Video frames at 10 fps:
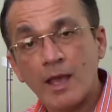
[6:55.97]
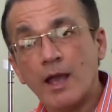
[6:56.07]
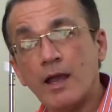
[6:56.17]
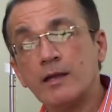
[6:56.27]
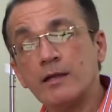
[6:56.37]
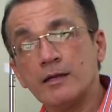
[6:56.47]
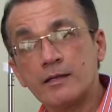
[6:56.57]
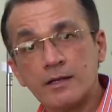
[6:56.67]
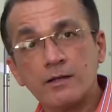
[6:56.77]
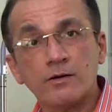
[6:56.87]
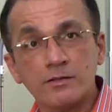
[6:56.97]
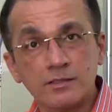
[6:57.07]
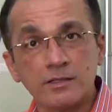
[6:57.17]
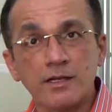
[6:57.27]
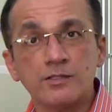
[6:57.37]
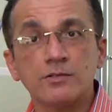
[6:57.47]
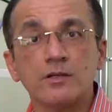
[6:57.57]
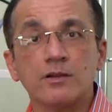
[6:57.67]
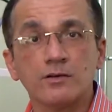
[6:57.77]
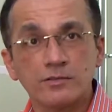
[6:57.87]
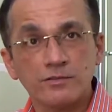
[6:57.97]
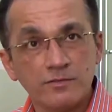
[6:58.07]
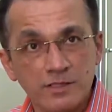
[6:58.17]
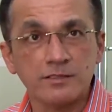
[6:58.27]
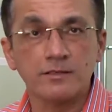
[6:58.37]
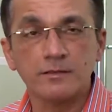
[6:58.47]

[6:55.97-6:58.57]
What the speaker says: and it can cause gradual loss of vision.